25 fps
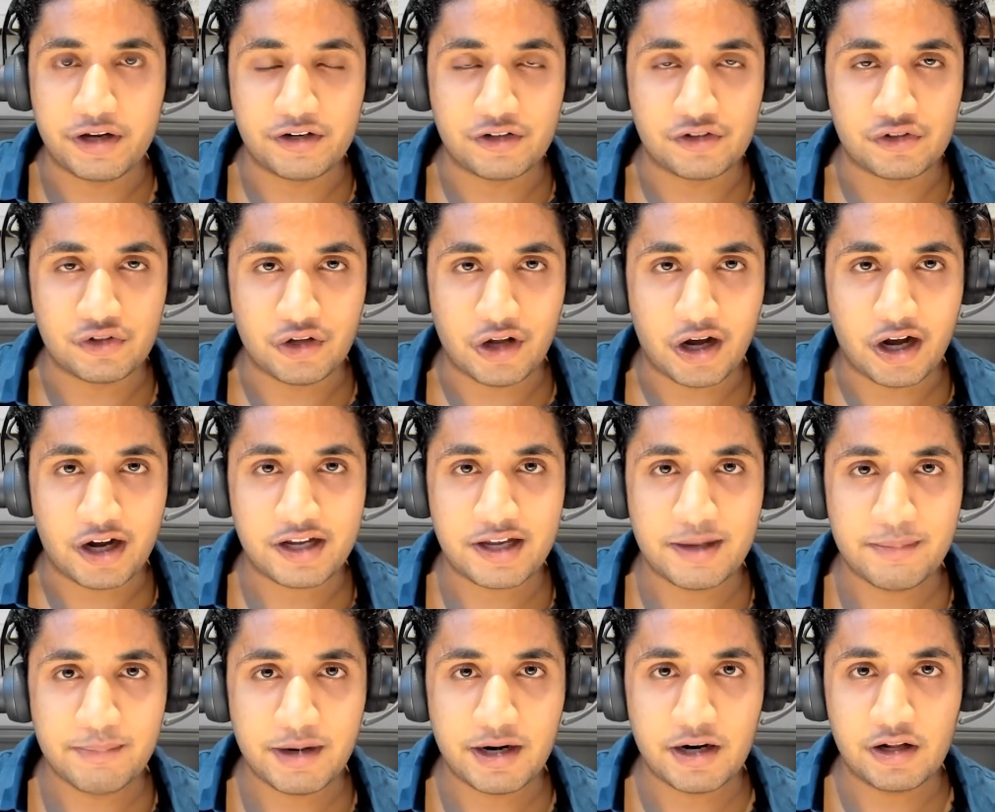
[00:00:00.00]
He does
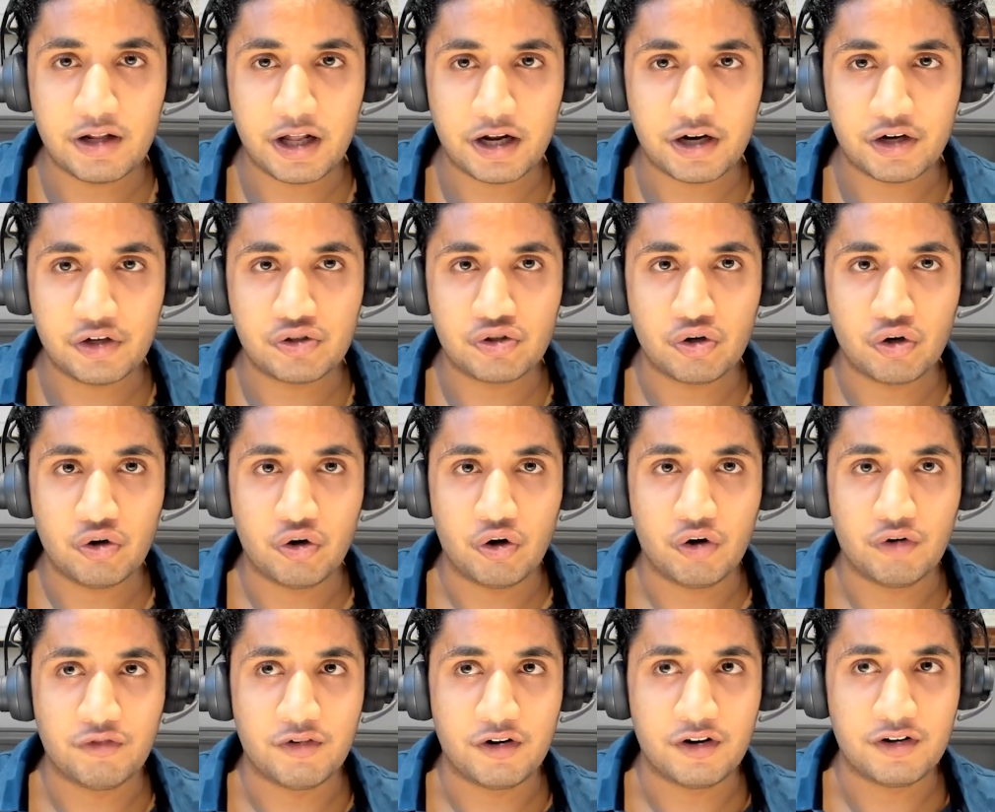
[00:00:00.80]
not commit a lot of
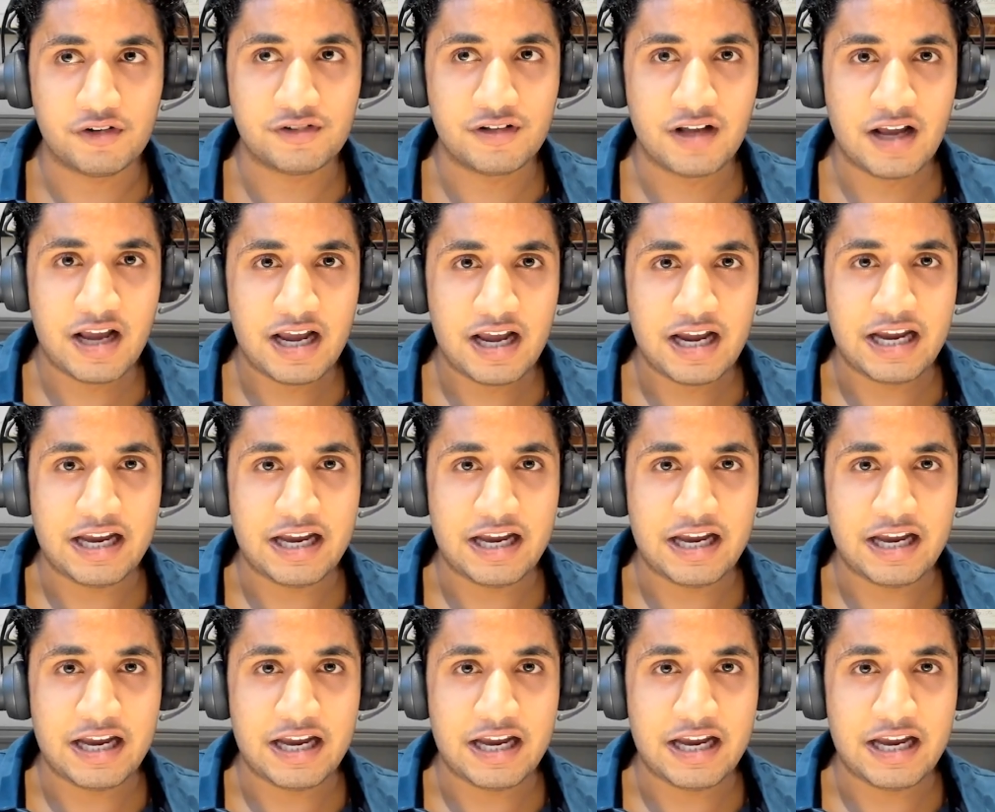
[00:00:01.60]
turnovers.